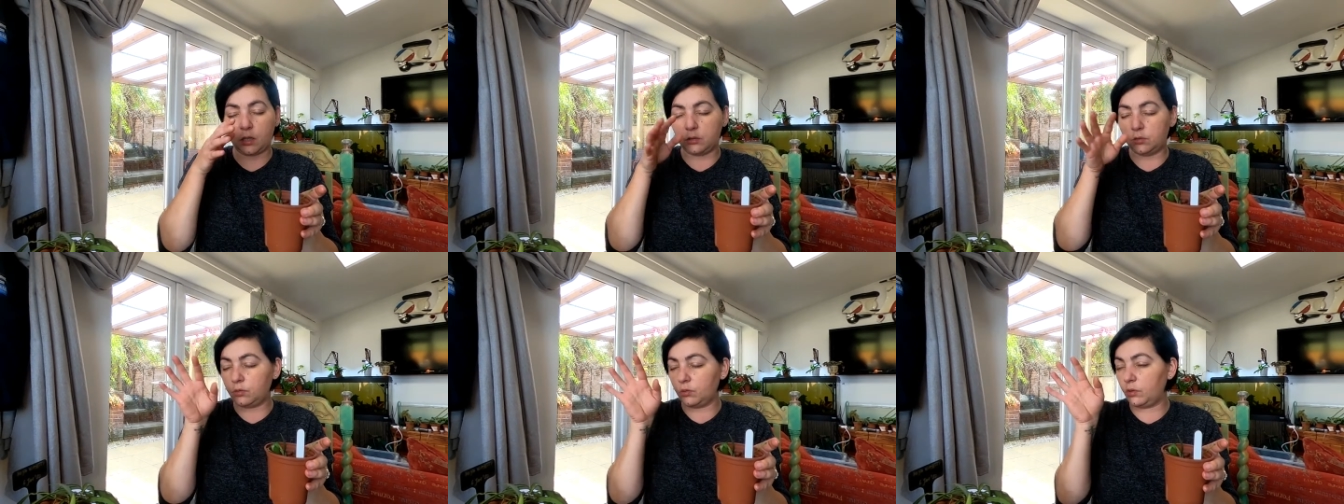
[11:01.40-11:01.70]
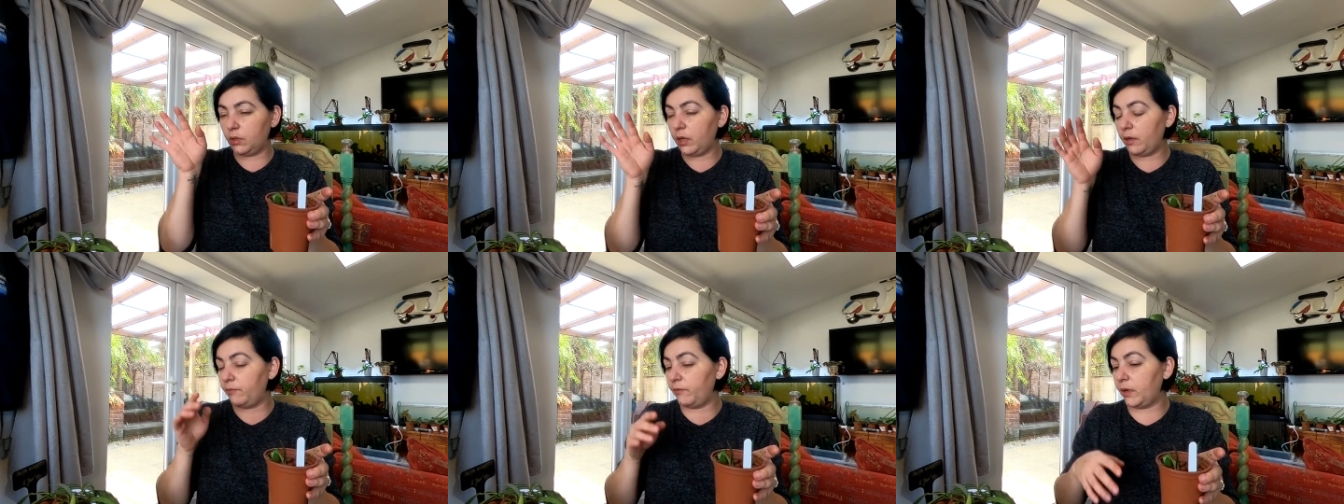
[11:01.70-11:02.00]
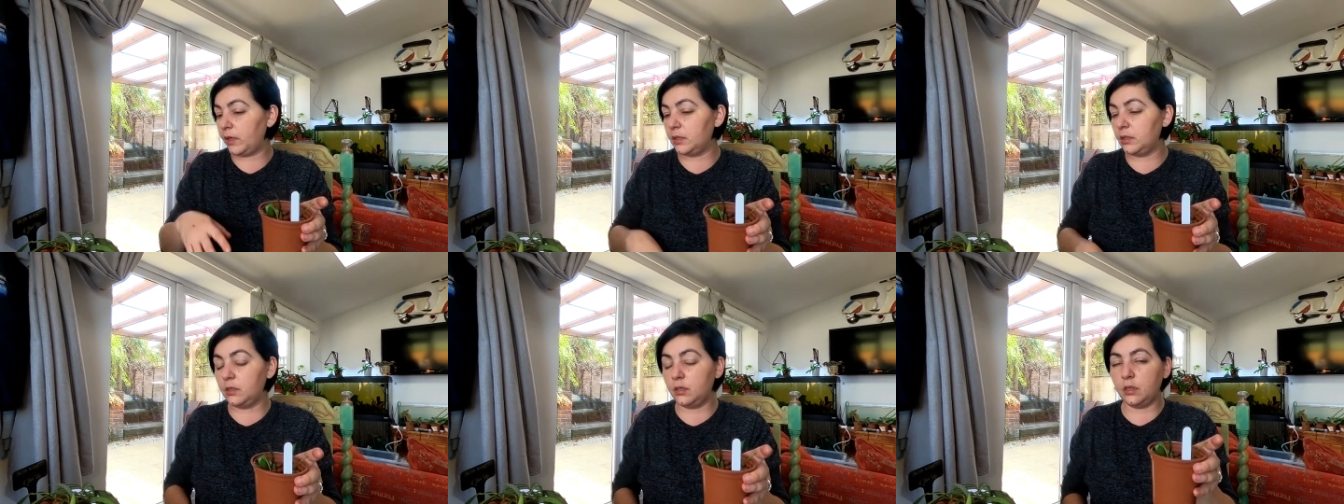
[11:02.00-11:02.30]
I don't have
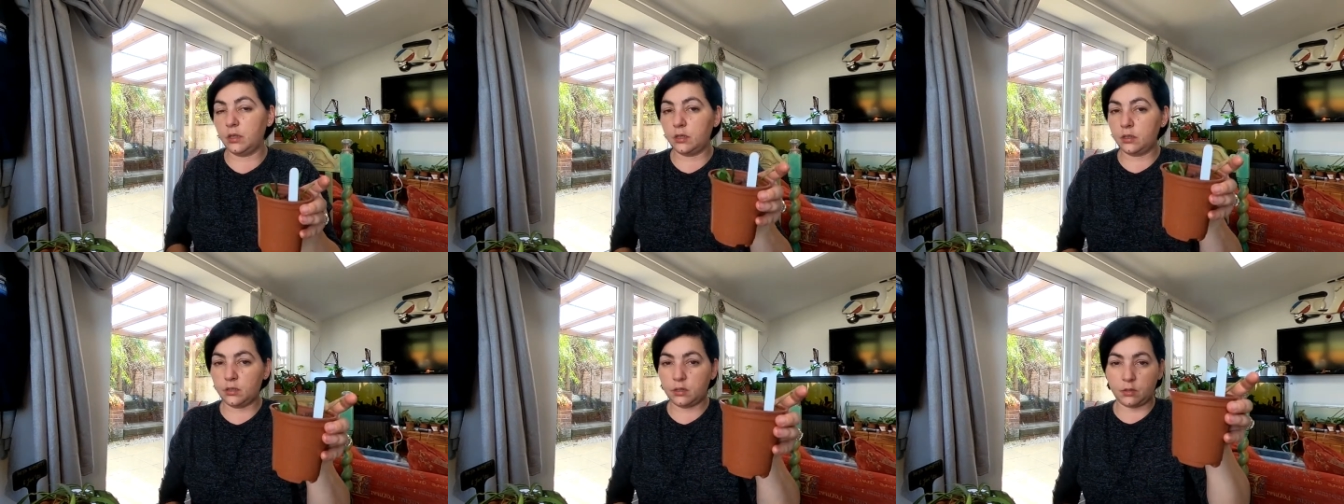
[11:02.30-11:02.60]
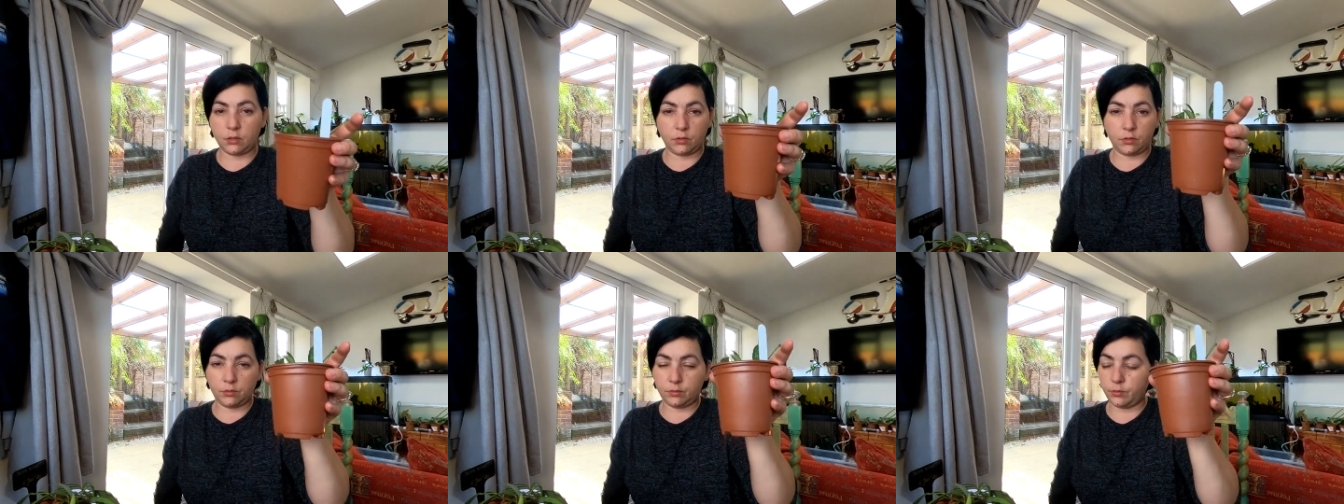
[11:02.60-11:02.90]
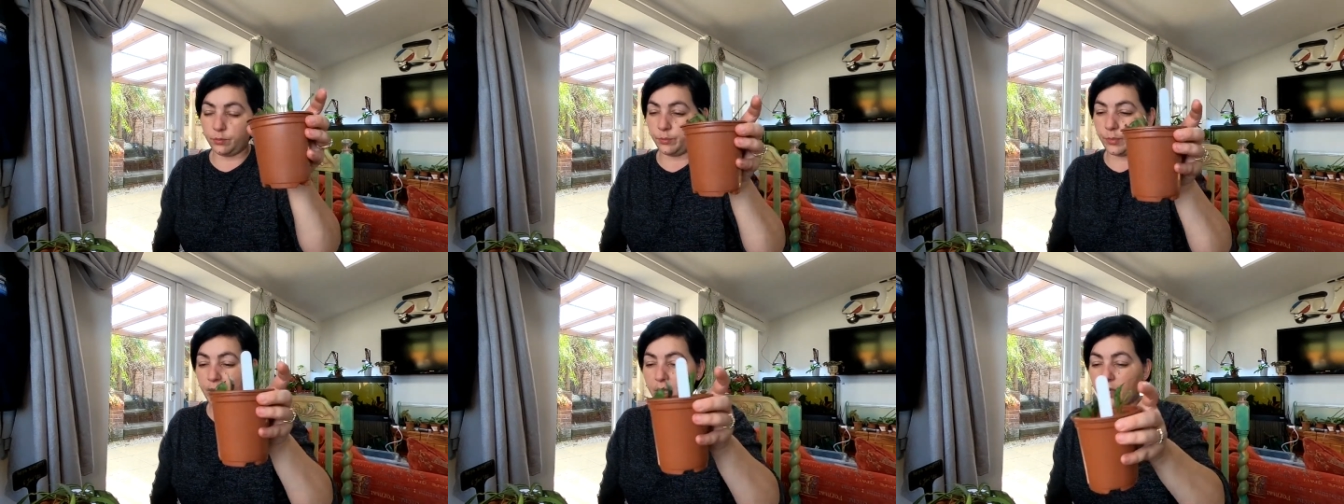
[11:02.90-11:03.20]
idea so
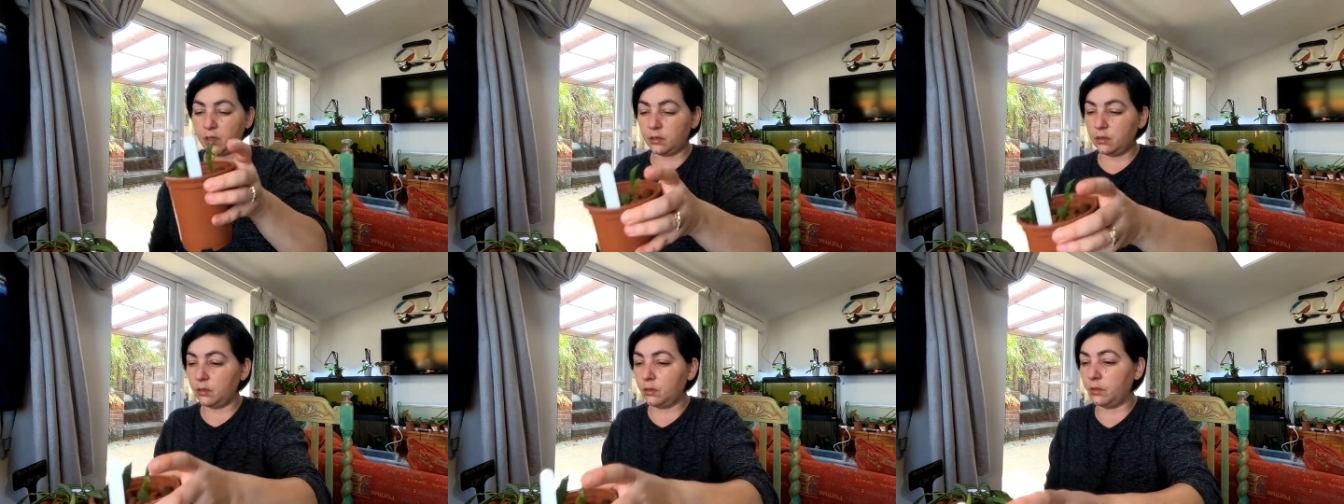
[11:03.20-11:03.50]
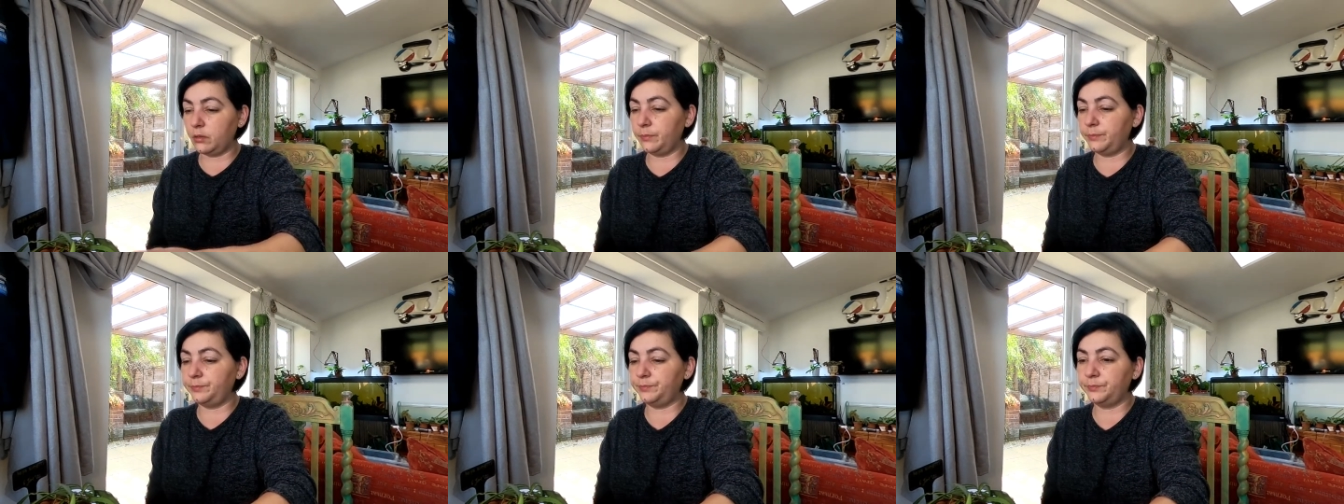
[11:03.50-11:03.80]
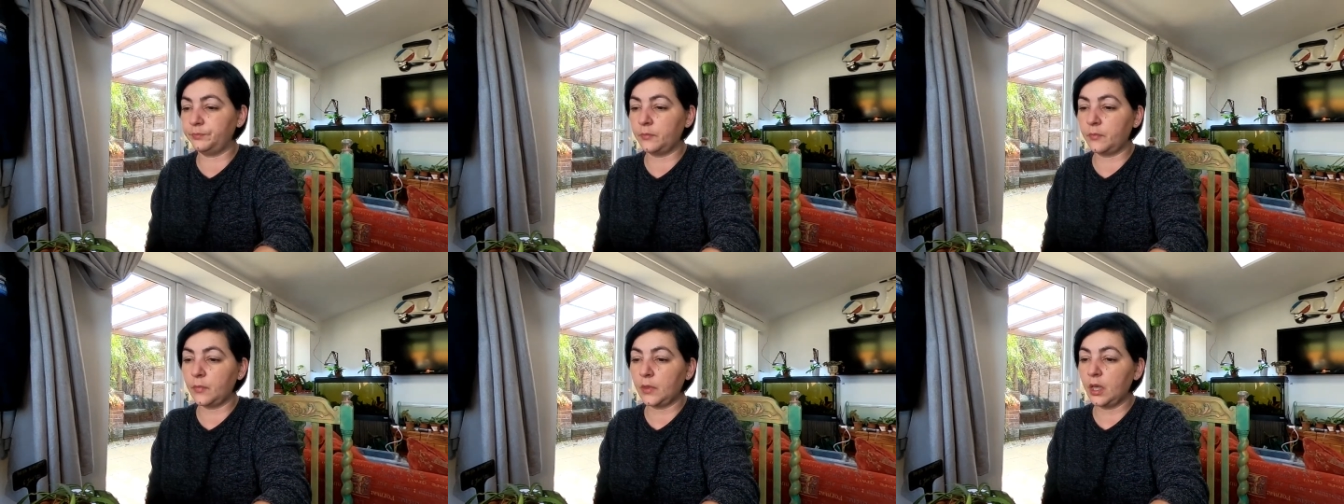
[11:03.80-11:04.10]
we make the
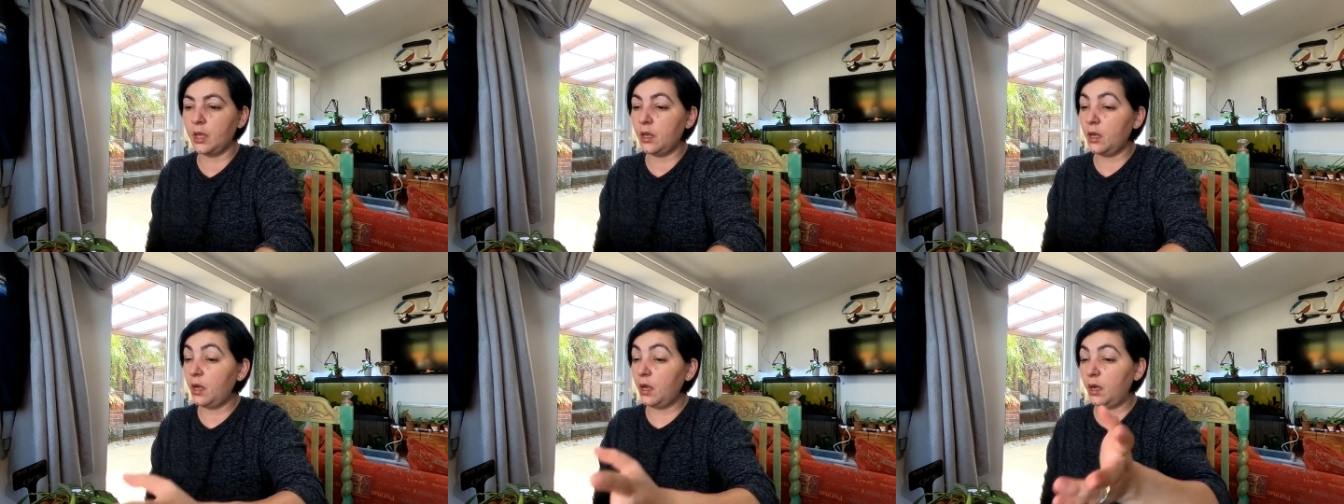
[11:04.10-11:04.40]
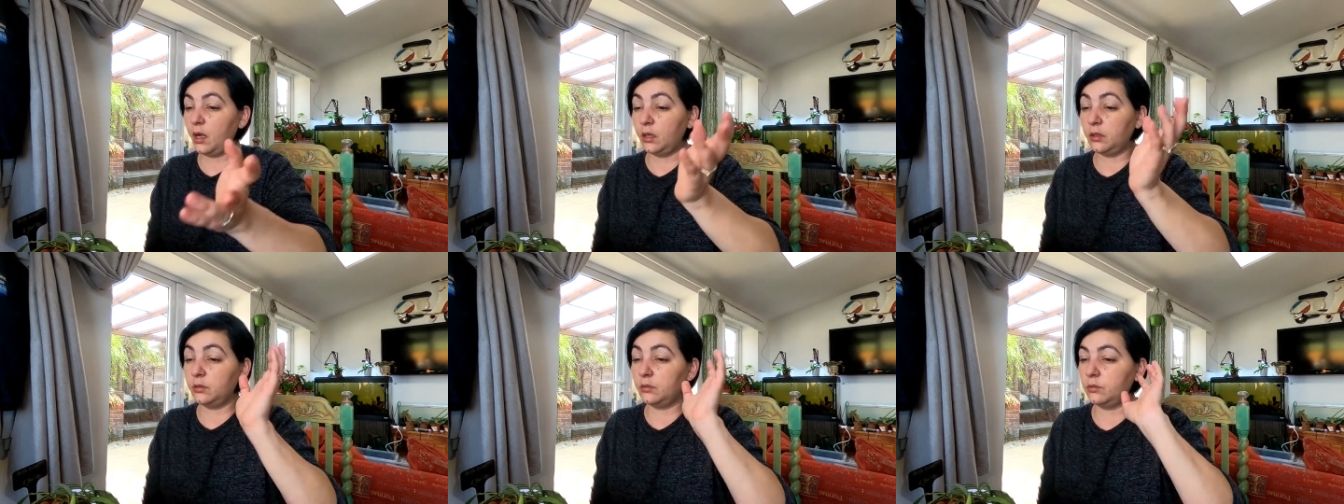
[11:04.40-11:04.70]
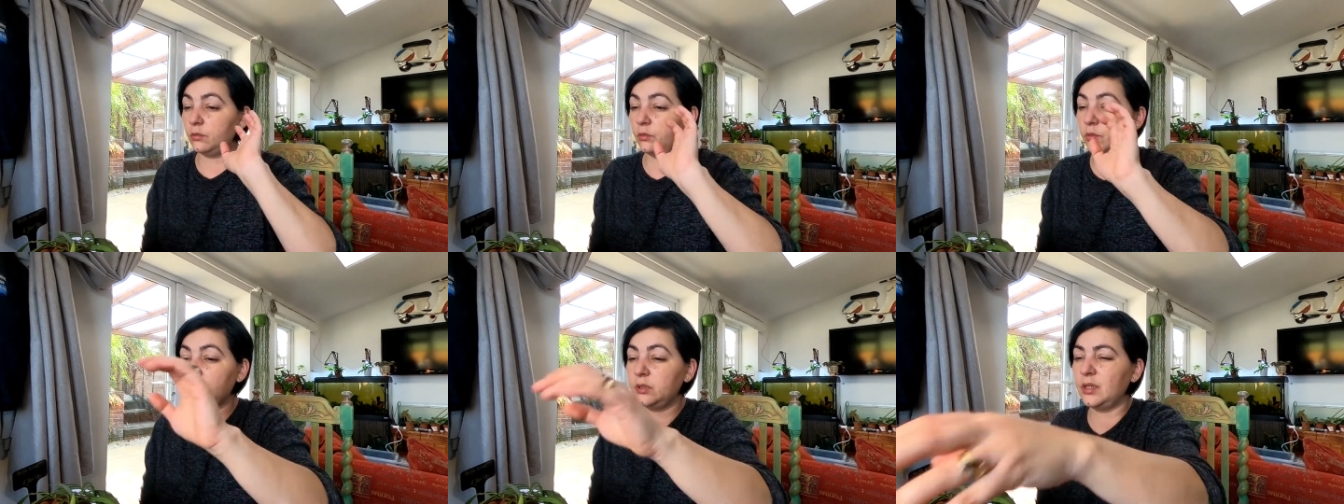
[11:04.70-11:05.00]
I
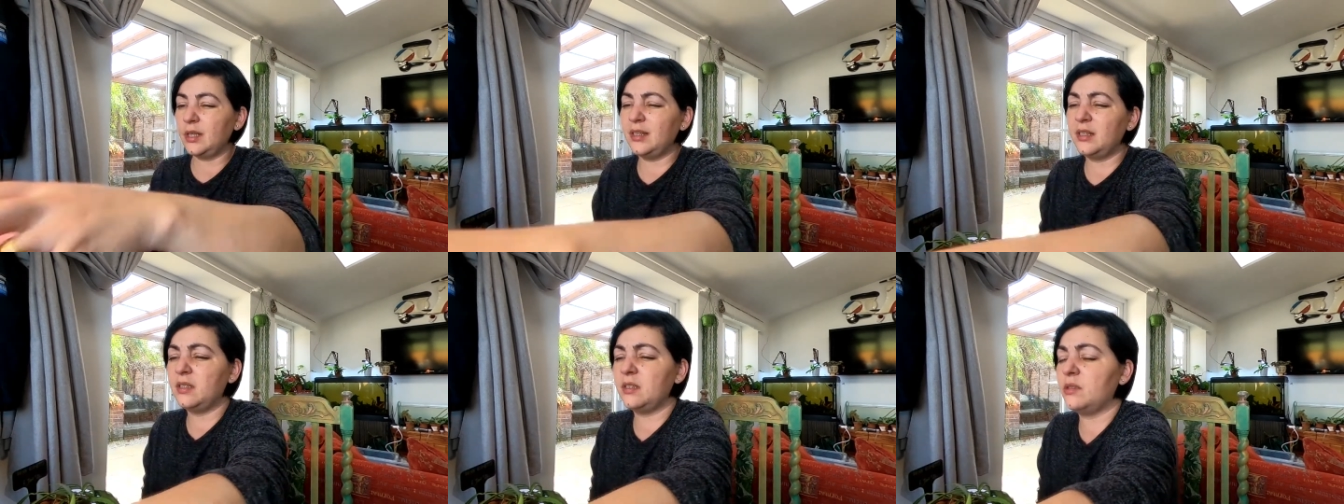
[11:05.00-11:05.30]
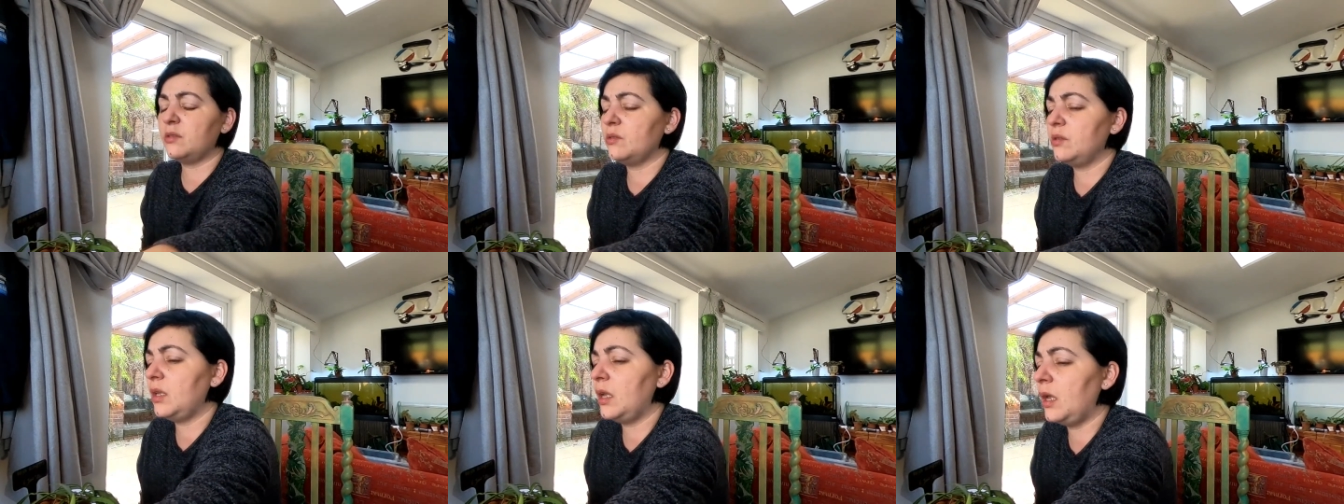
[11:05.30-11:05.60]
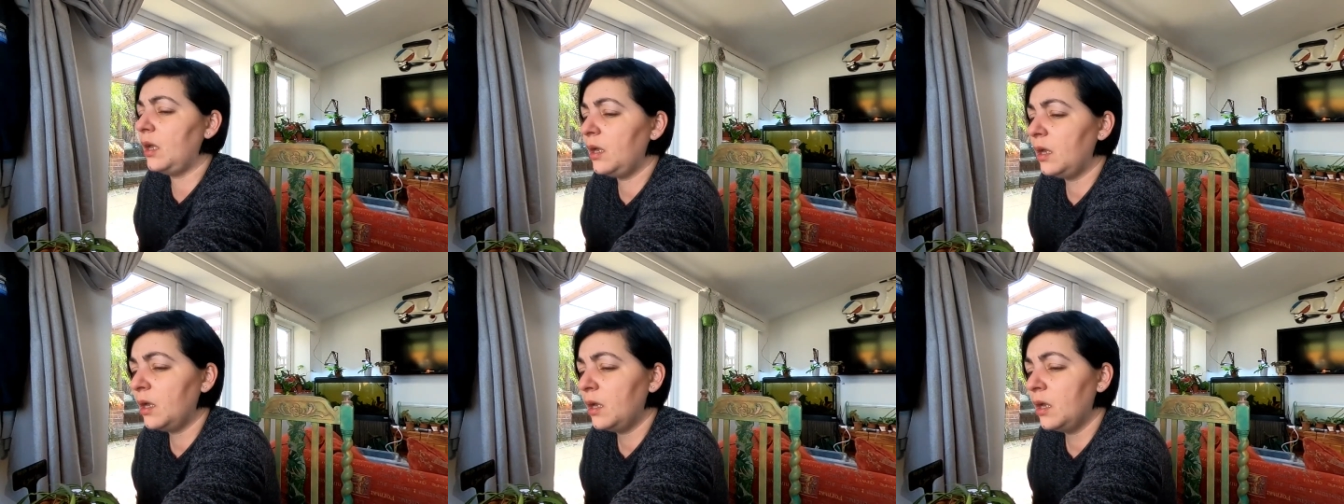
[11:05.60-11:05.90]
don't know what day is
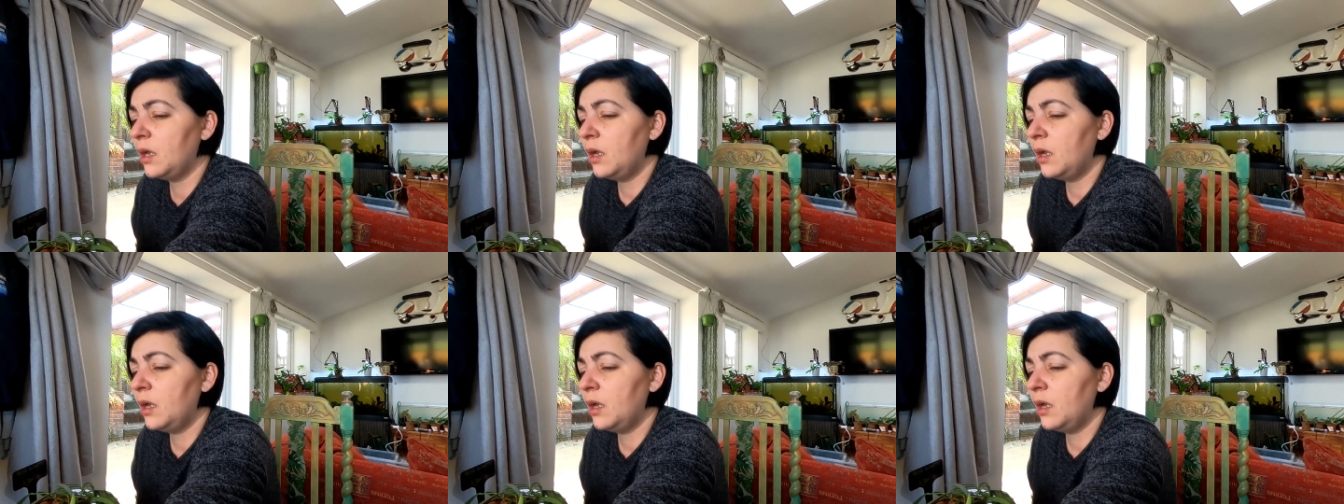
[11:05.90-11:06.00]
today